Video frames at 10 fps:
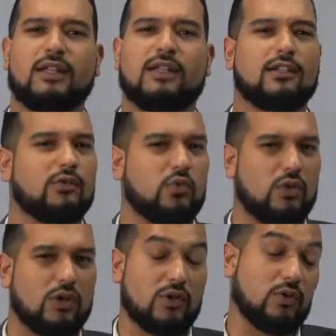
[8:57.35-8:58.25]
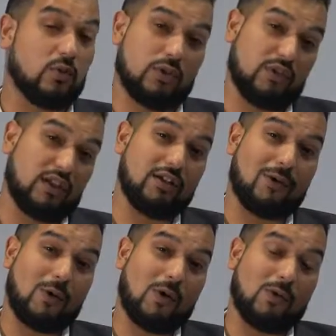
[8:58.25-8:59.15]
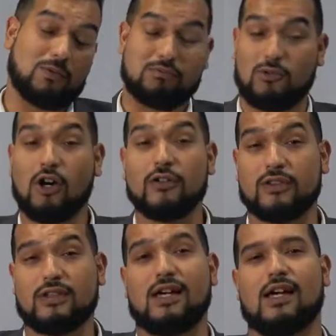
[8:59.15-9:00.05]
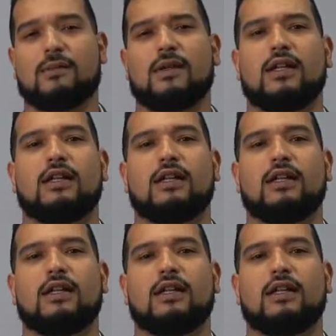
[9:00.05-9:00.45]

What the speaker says: and we're there all the time.